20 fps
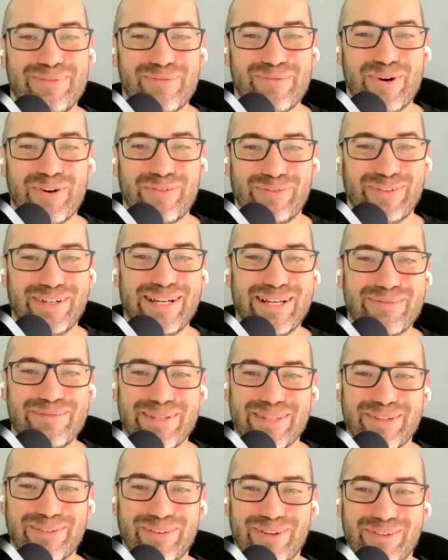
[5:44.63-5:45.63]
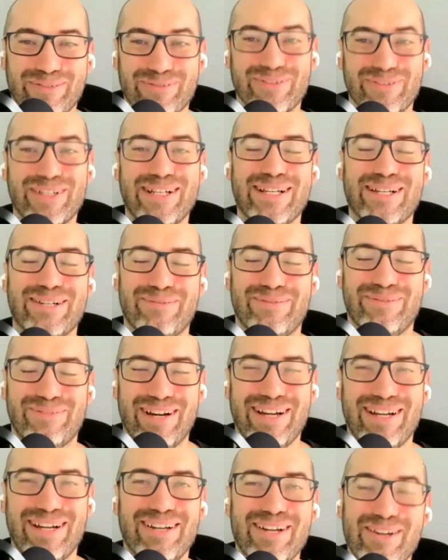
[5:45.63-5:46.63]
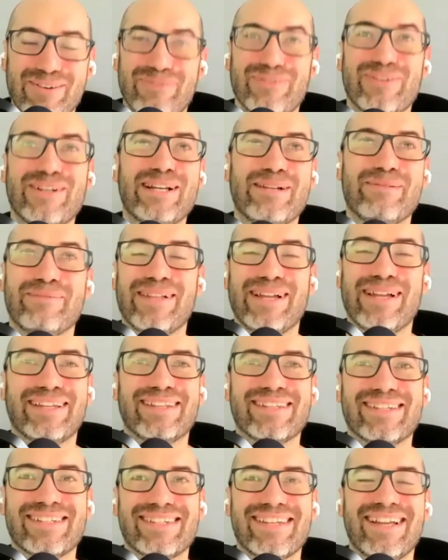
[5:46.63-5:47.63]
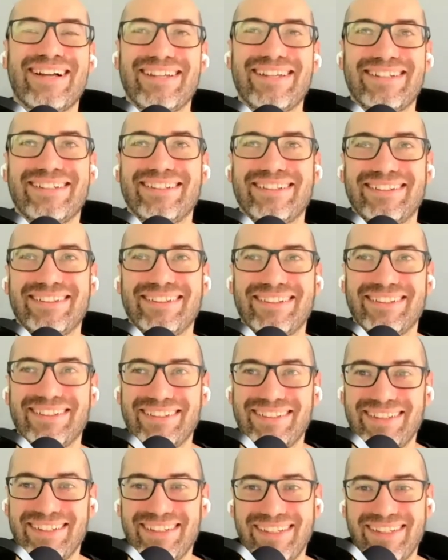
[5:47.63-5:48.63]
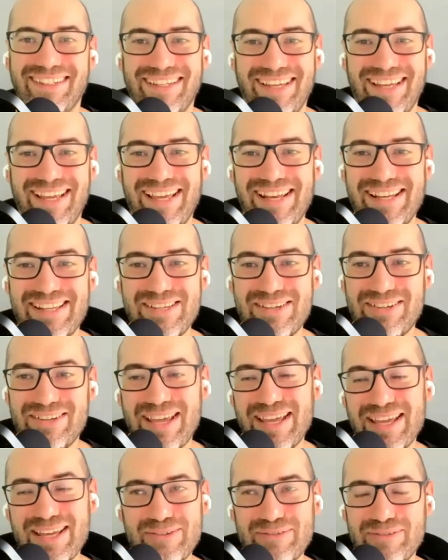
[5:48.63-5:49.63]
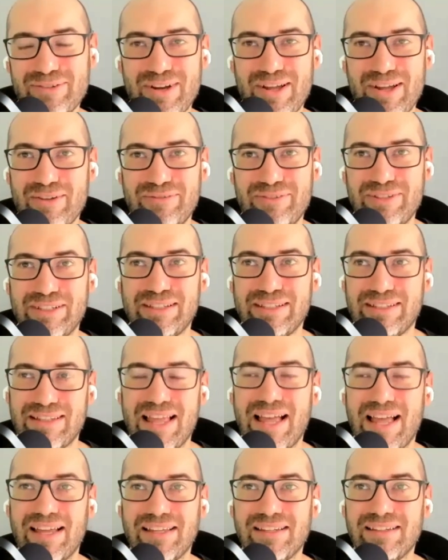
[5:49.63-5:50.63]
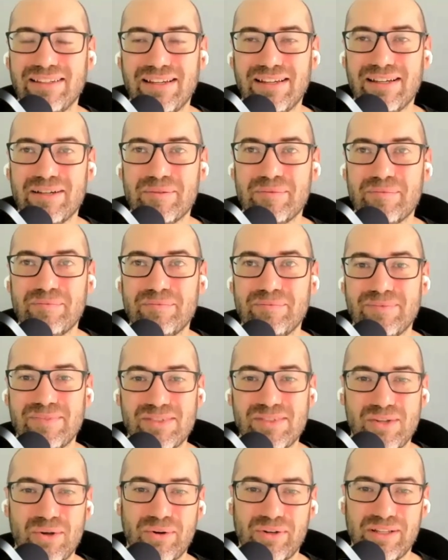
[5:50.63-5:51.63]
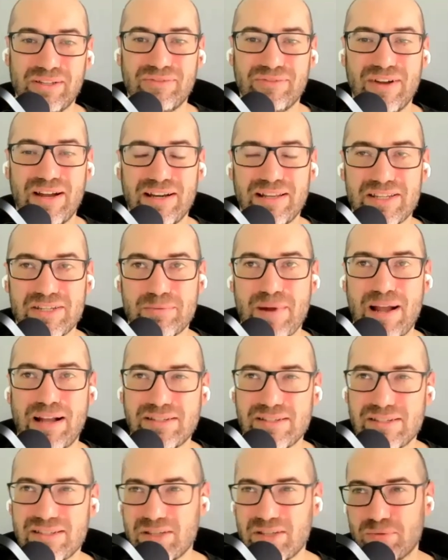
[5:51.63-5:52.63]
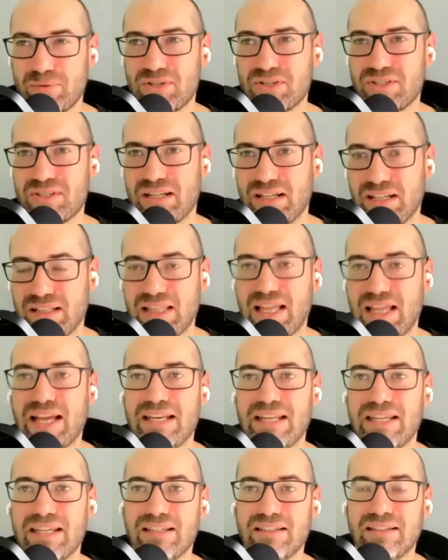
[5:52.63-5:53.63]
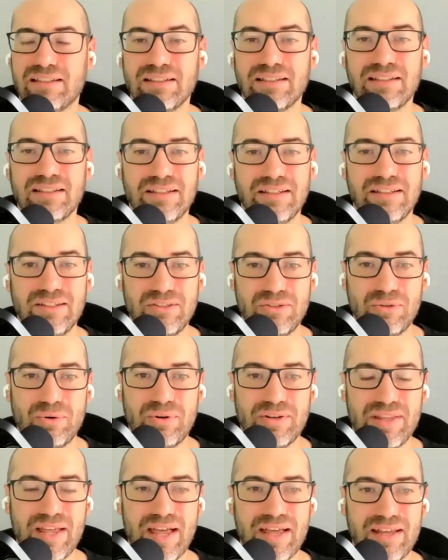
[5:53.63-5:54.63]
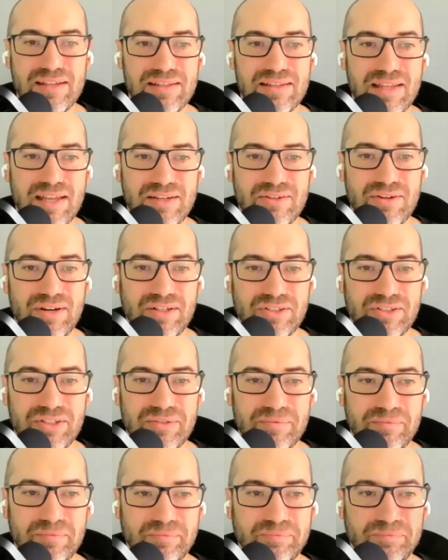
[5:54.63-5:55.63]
more freedom in the world, freedom, freedom like the sun. And it's okay if you're not feeling that. Um, totally fine in this practice because we're just inclining toward that in that direction.